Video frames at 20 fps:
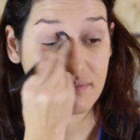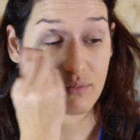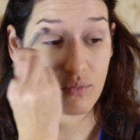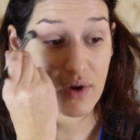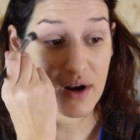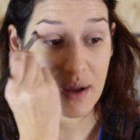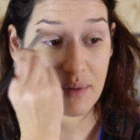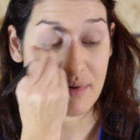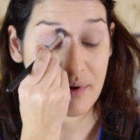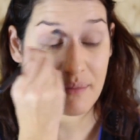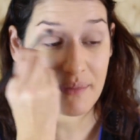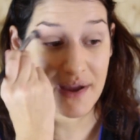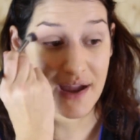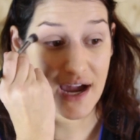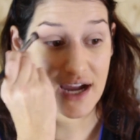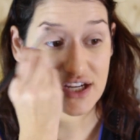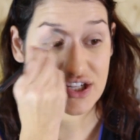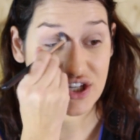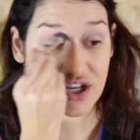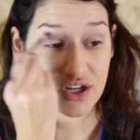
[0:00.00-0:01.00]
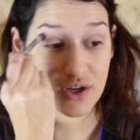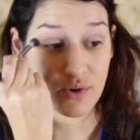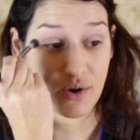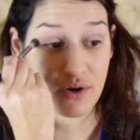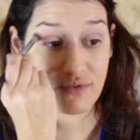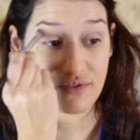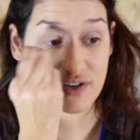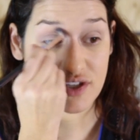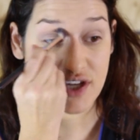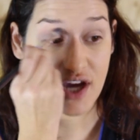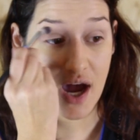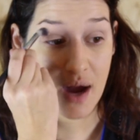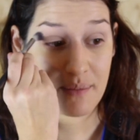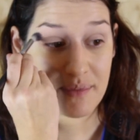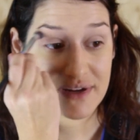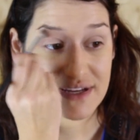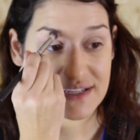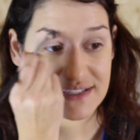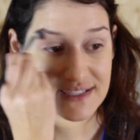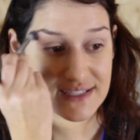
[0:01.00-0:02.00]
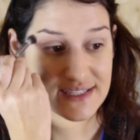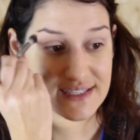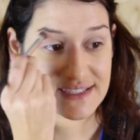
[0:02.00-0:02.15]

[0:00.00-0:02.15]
when I put my eyeshadow over top, it doesn't